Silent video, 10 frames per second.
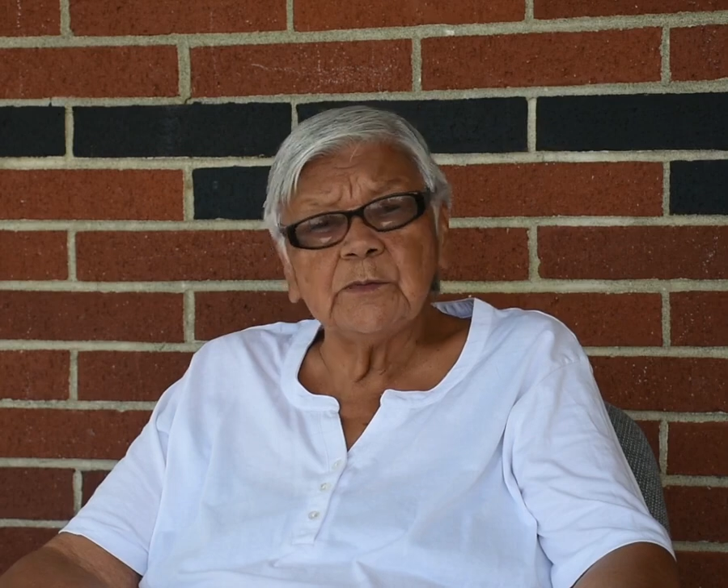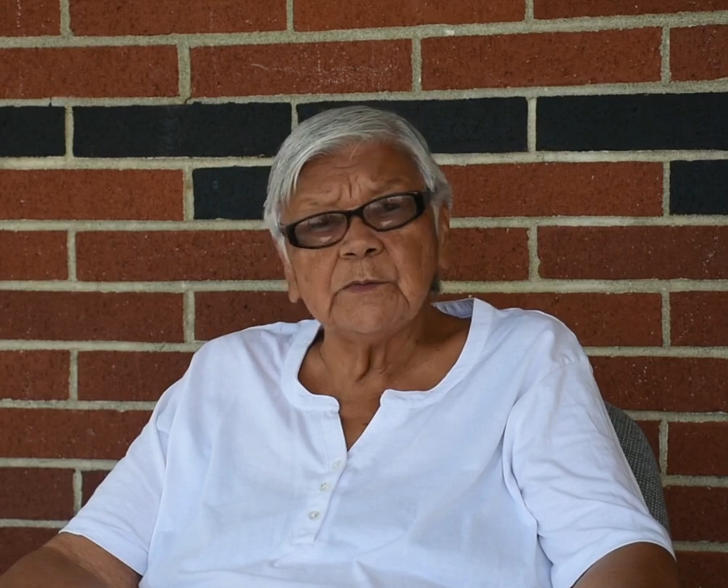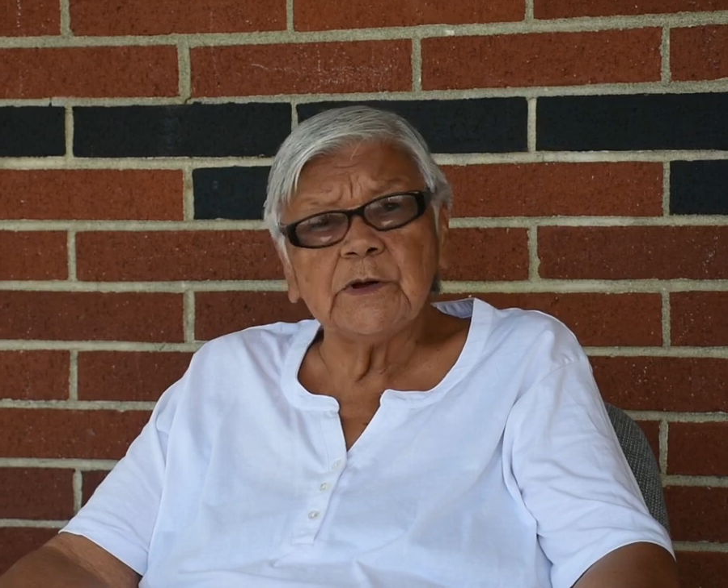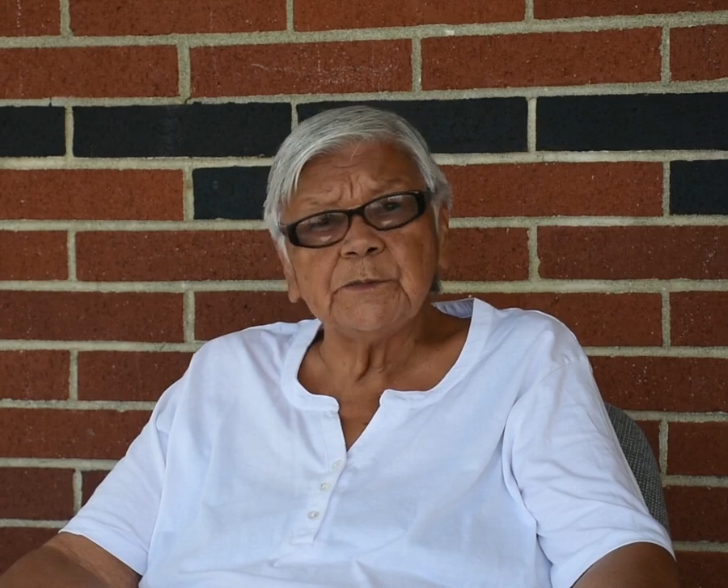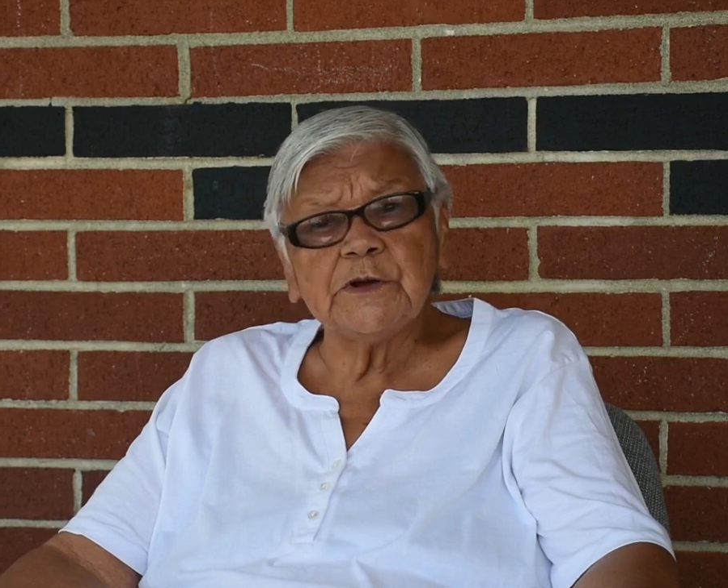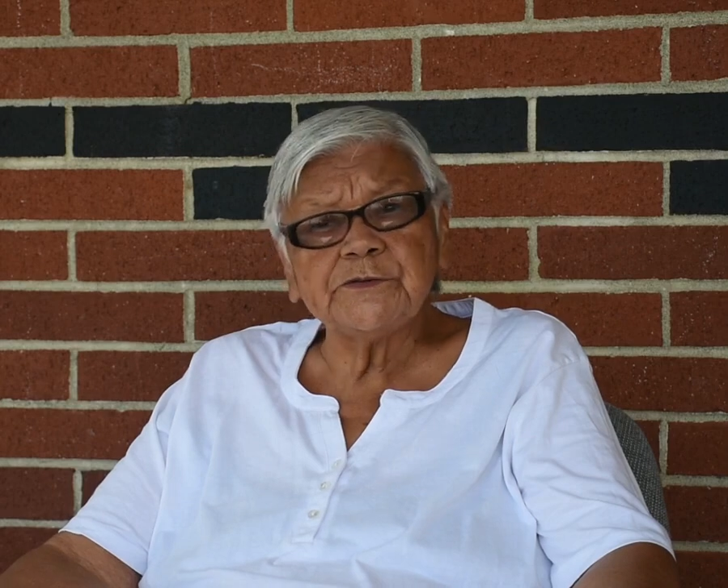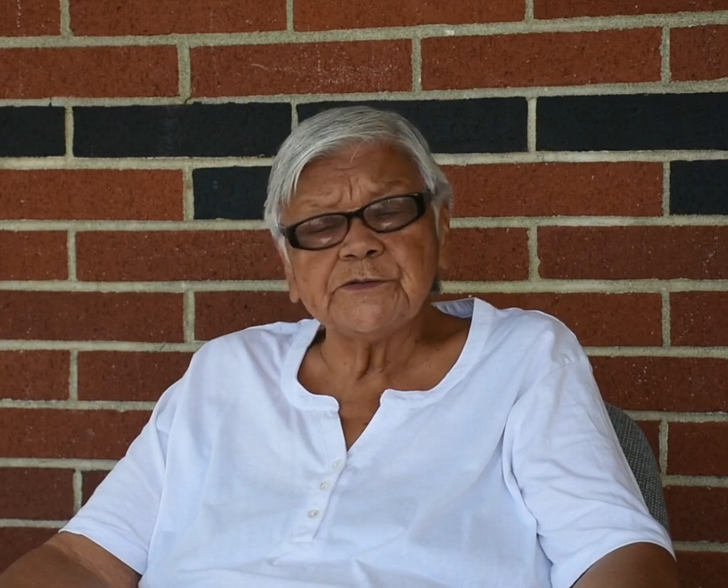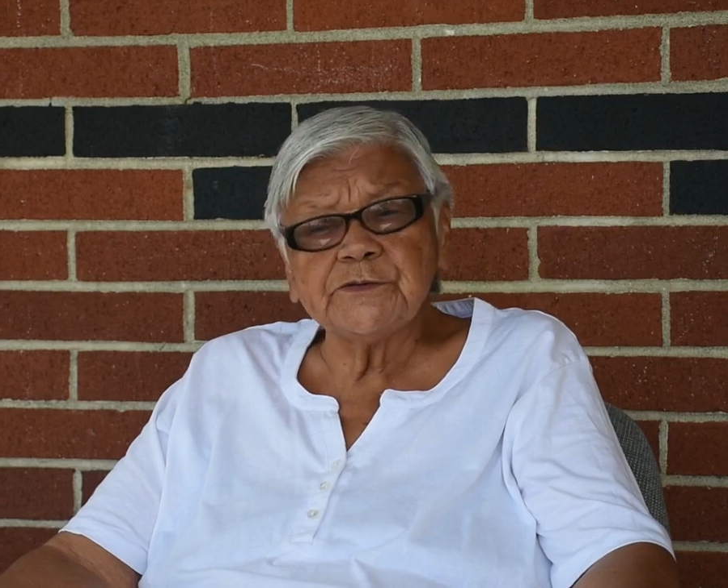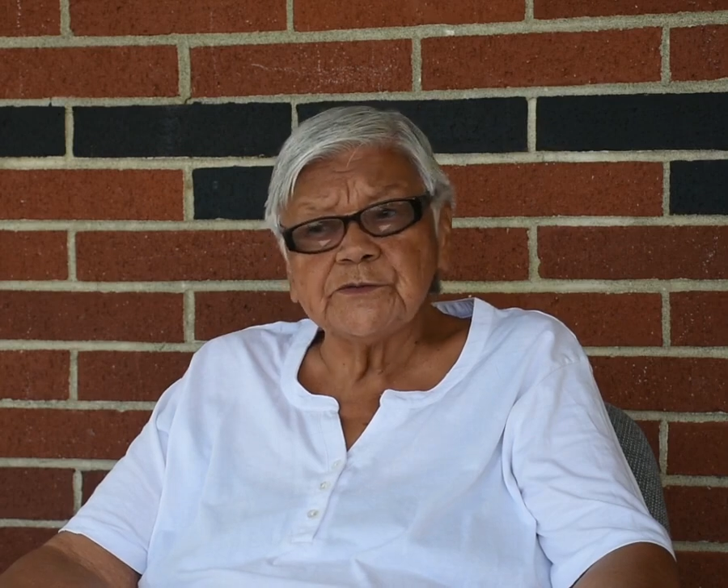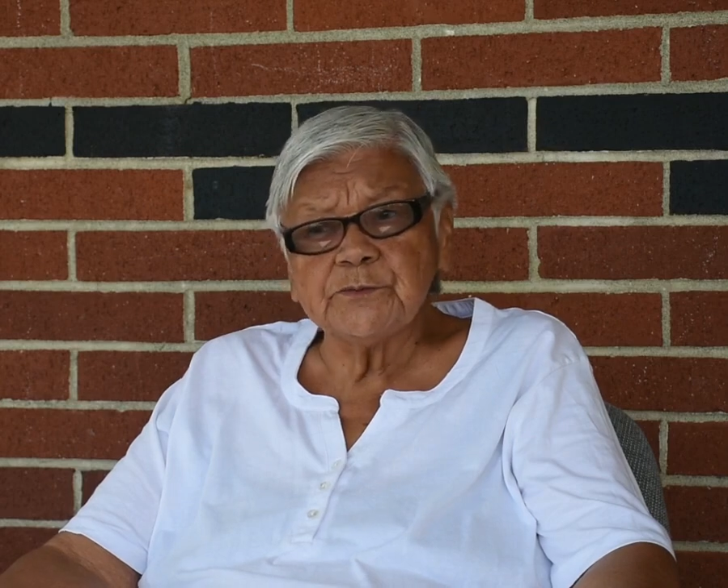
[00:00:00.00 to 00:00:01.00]
Um, uh, my
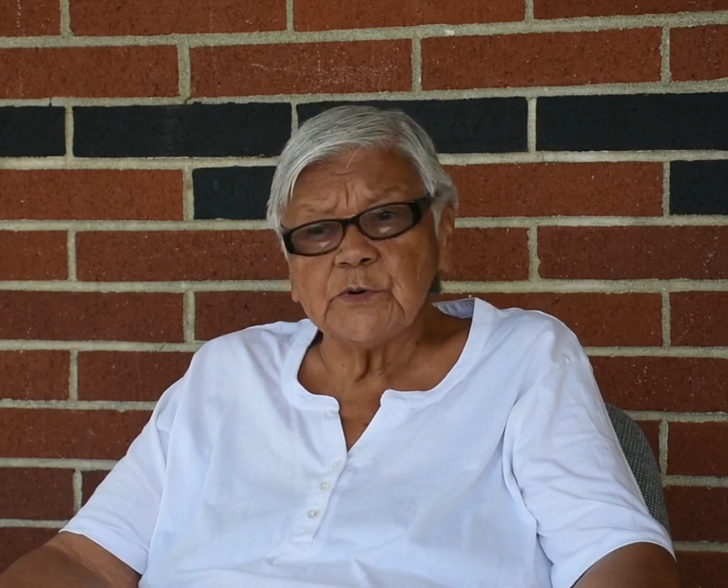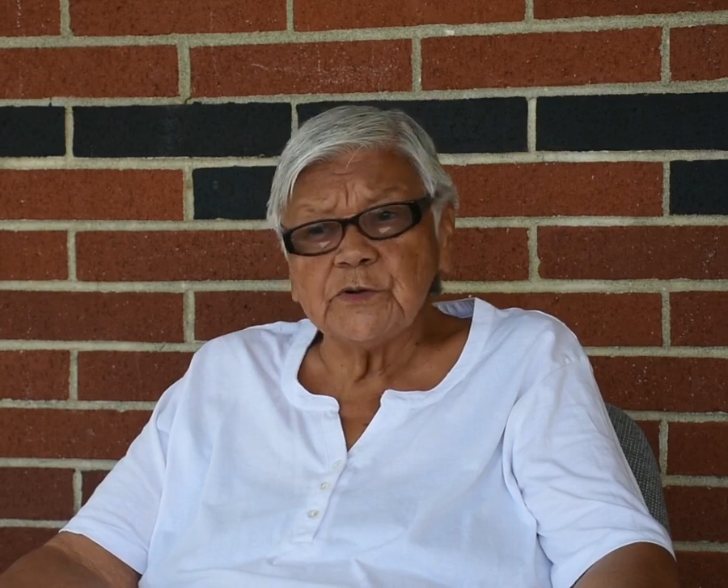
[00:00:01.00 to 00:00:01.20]
sisters and